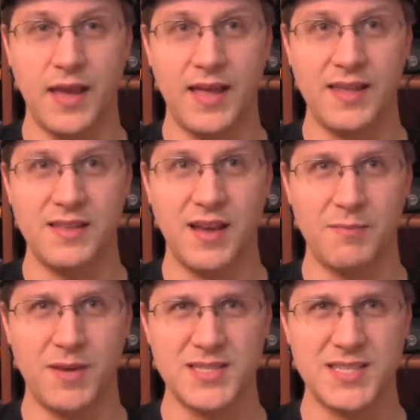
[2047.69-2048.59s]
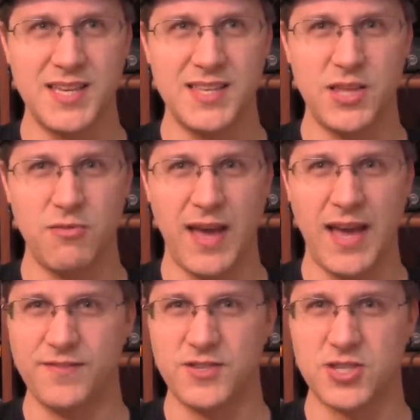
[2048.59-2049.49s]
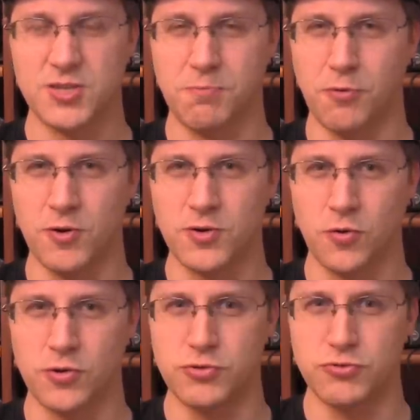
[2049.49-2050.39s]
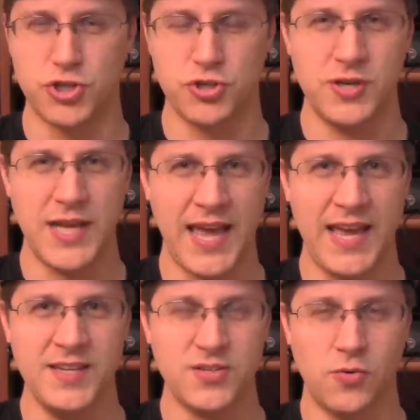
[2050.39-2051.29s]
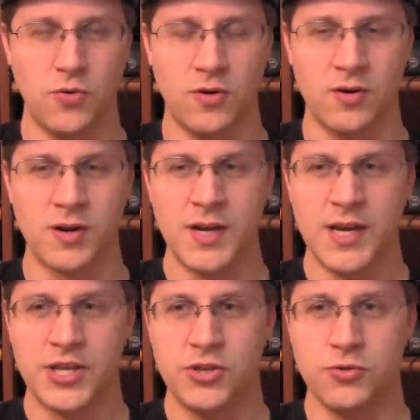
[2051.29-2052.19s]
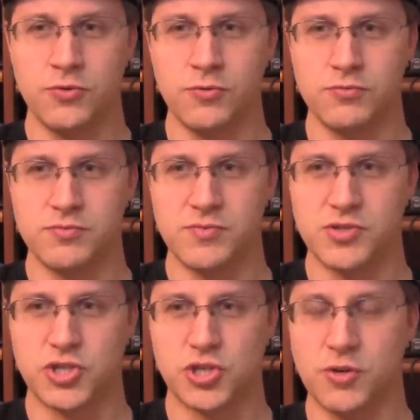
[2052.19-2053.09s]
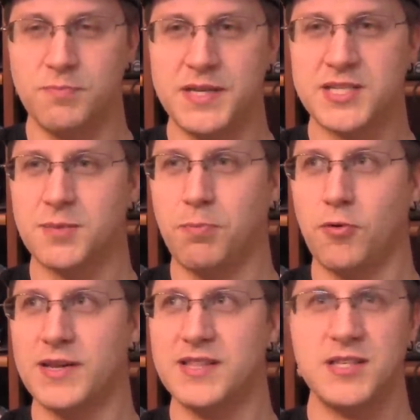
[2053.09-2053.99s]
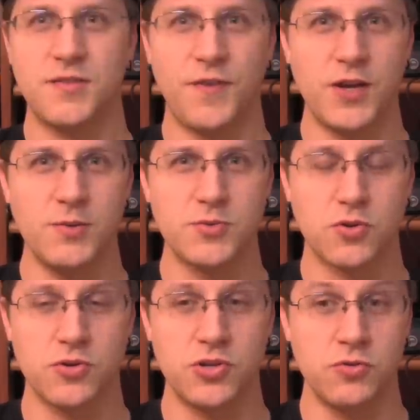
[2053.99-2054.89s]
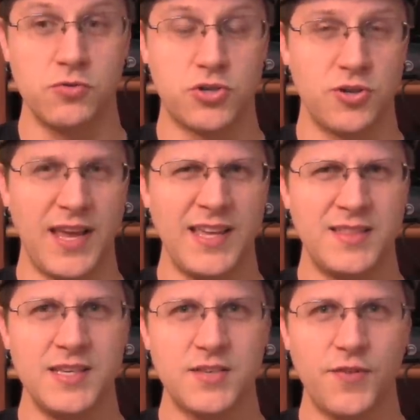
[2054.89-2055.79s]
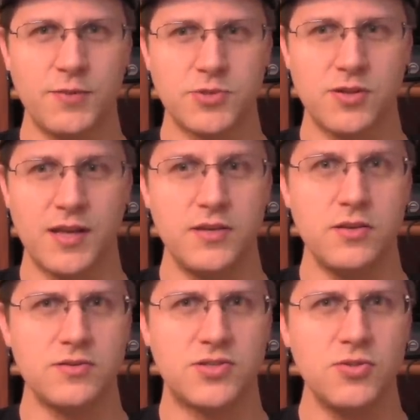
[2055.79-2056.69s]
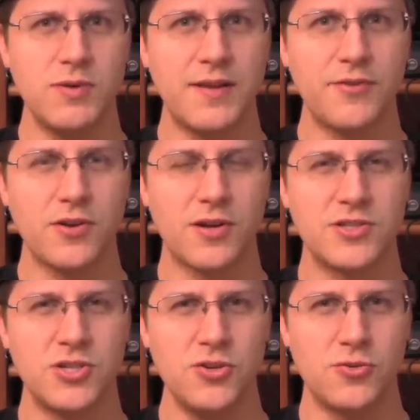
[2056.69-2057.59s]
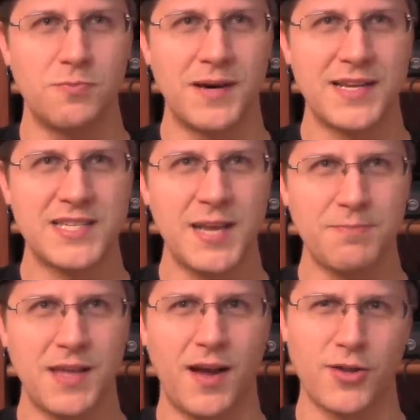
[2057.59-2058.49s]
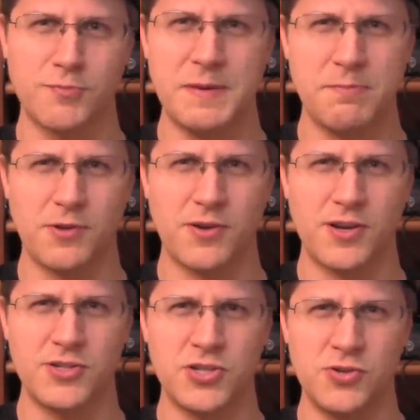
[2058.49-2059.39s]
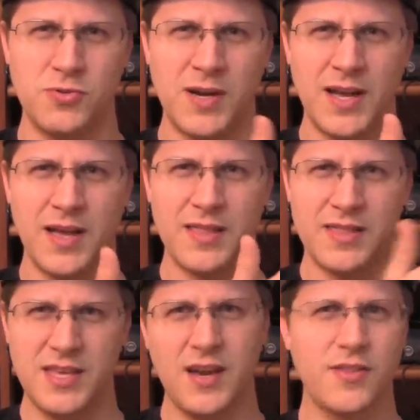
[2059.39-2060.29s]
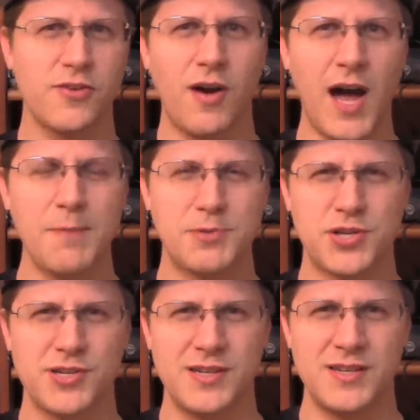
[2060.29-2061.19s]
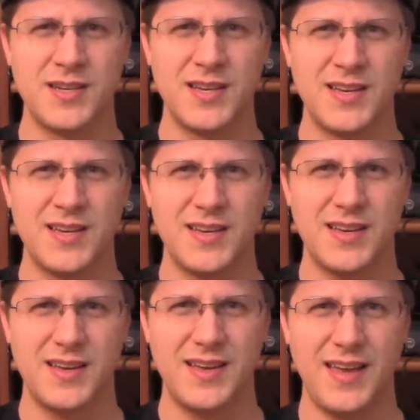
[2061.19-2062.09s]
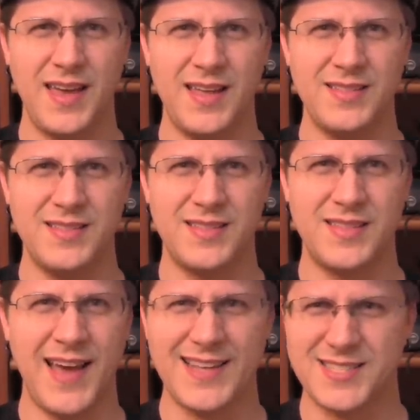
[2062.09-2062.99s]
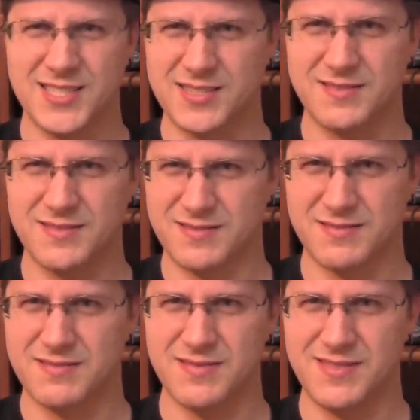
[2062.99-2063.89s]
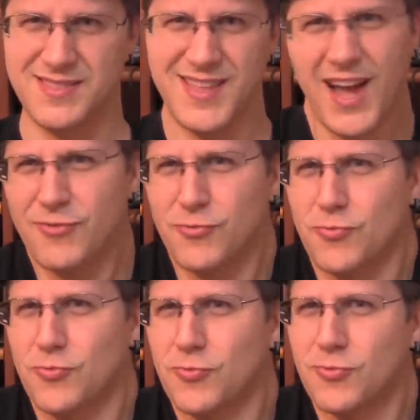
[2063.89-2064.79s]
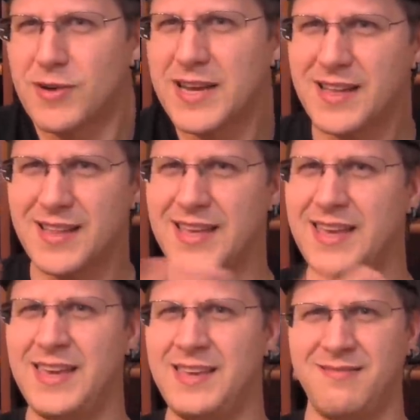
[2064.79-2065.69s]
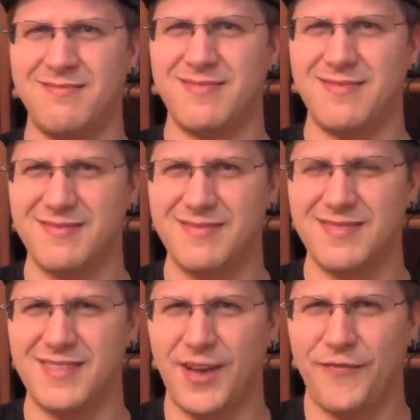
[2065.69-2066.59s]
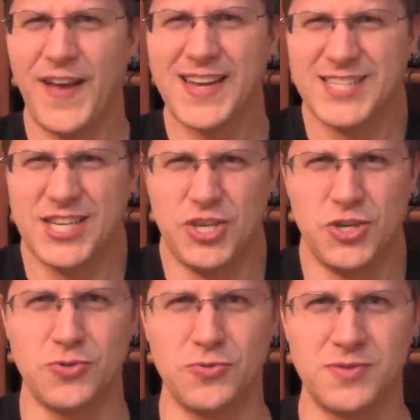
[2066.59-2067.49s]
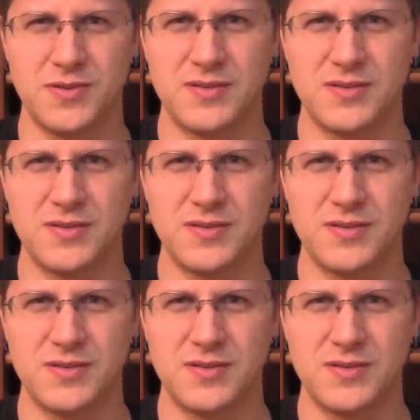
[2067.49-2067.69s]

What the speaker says: And I'm not saying that you have to support or you should hate or you should be supporting these films or you should hate these films, or let you do whatever you're gonna do, but accept that other people are gonna do the other option. And that's not really affecting you.